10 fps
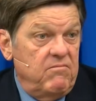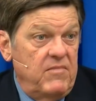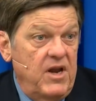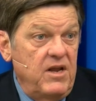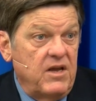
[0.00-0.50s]

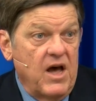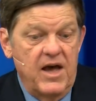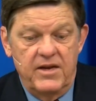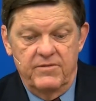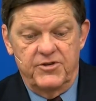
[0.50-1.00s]
any
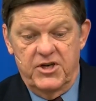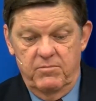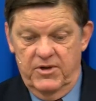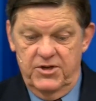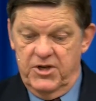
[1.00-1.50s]
kind of
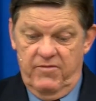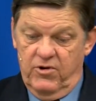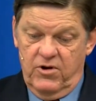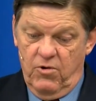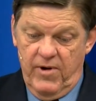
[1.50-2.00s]
semblance of a
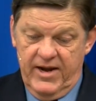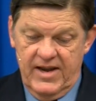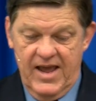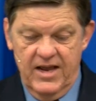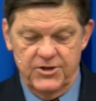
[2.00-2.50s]
correct
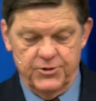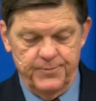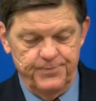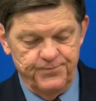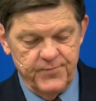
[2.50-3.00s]
answer.
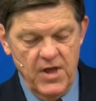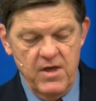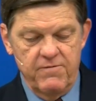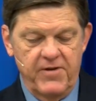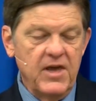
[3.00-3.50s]

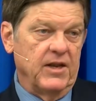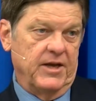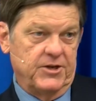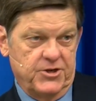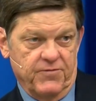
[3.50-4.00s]

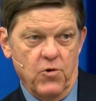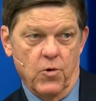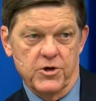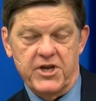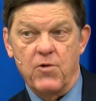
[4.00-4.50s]
Felix, of
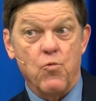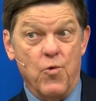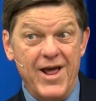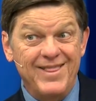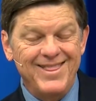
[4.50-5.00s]
course, had
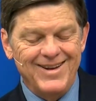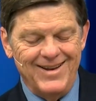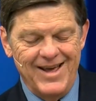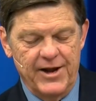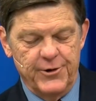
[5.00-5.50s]
read the
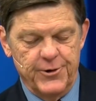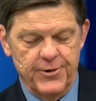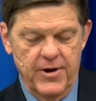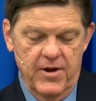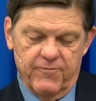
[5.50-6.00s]
letter
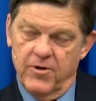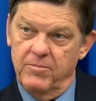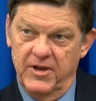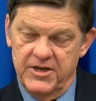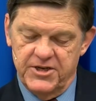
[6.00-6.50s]
from
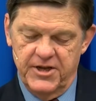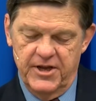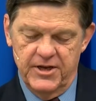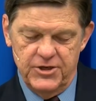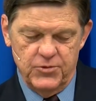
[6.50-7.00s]

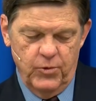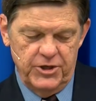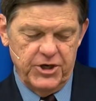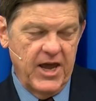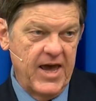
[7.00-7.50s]
Lysias,
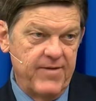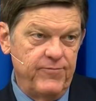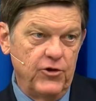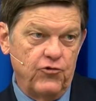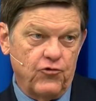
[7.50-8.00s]
which gave
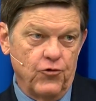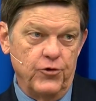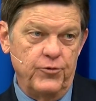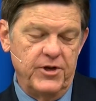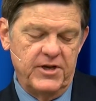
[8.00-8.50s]
the
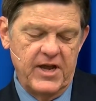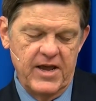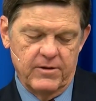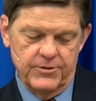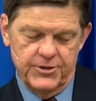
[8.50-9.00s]
true
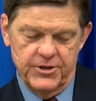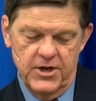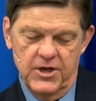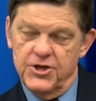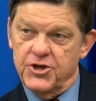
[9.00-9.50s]
details.
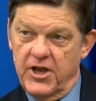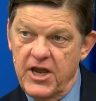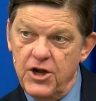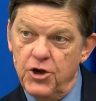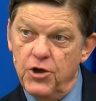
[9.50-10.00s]
So
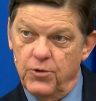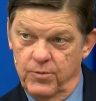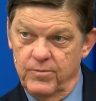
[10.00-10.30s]
he knew,